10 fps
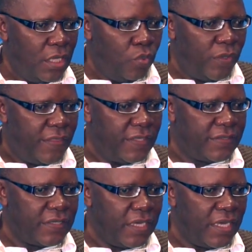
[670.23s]
with
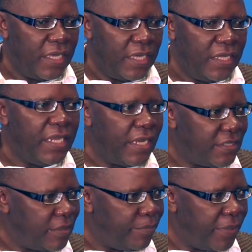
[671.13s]
this uh,
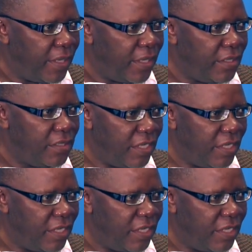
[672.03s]
leadership uh,